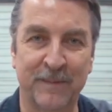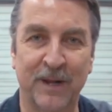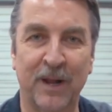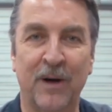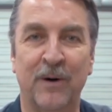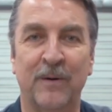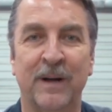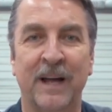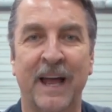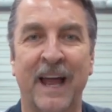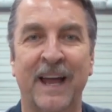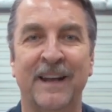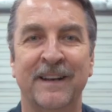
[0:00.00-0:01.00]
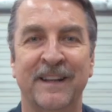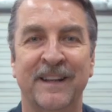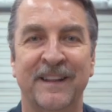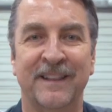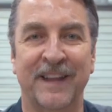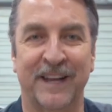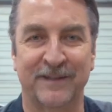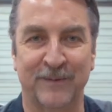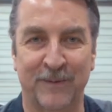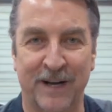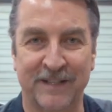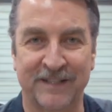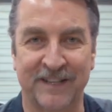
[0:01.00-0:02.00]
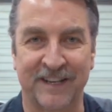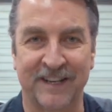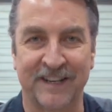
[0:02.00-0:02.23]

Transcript: below, and thanks for watching.